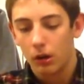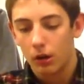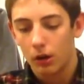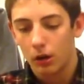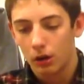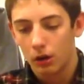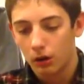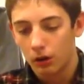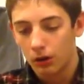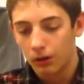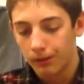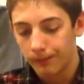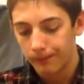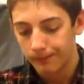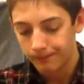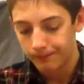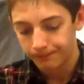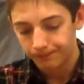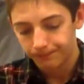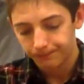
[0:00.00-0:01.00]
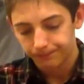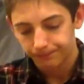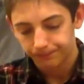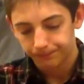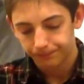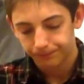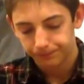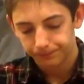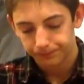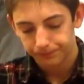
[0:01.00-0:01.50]

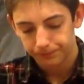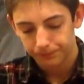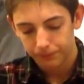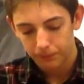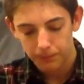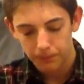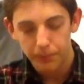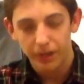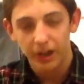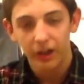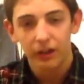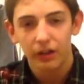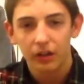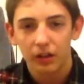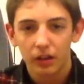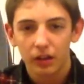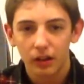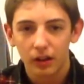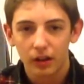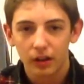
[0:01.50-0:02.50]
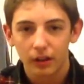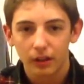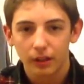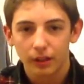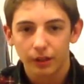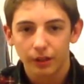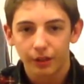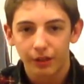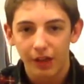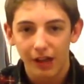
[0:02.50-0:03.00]
But
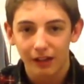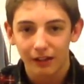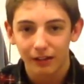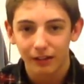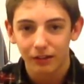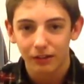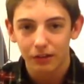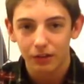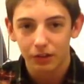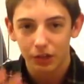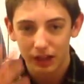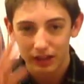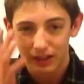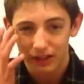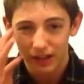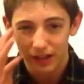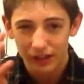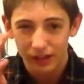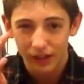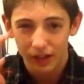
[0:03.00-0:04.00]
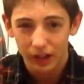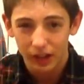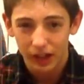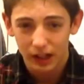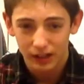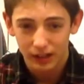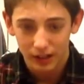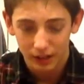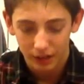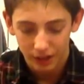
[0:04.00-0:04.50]
that's how you
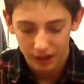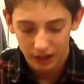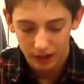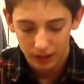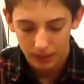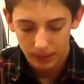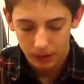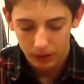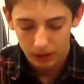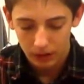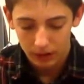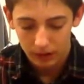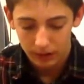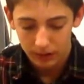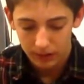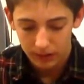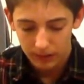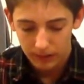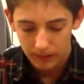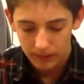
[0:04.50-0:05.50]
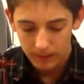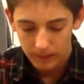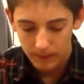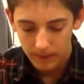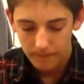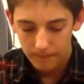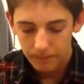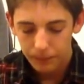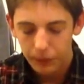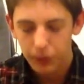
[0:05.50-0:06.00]
have to think about it.
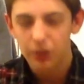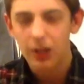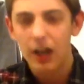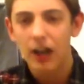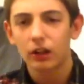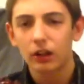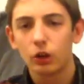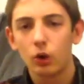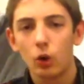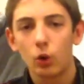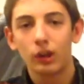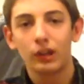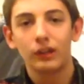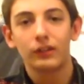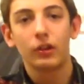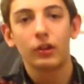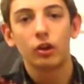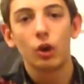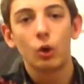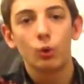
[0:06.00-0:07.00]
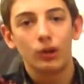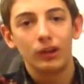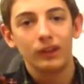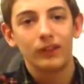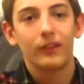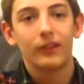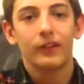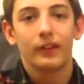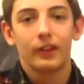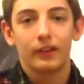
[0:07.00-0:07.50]
You're not going to go
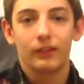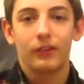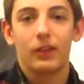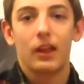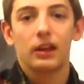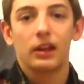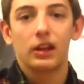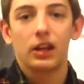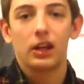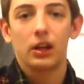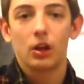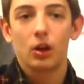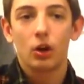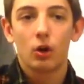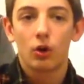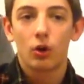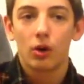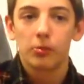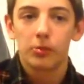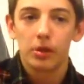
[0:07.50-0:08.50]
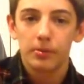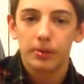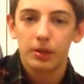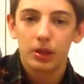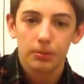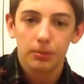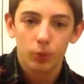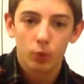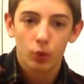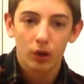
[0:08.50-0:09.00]
into this thinking, oh, I'm going to
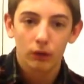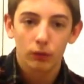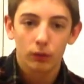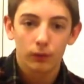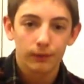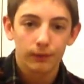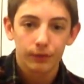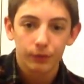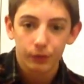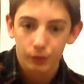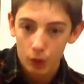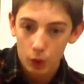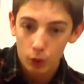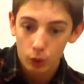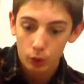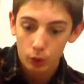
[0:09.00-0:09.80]
become a werewolf so